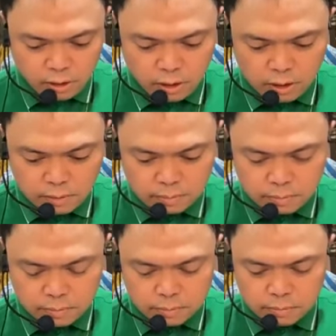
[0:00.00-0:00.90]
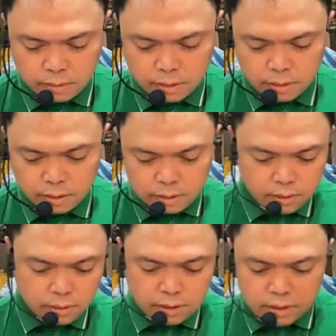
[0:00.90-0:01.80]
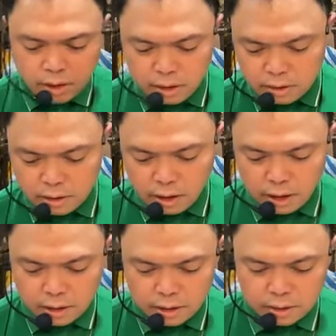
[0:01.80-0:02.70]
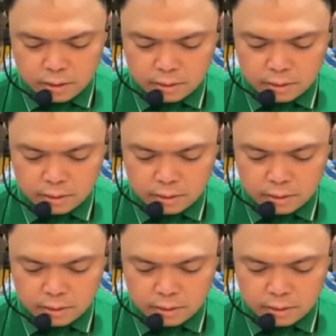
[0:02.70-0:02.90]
the law, do you dishonor God?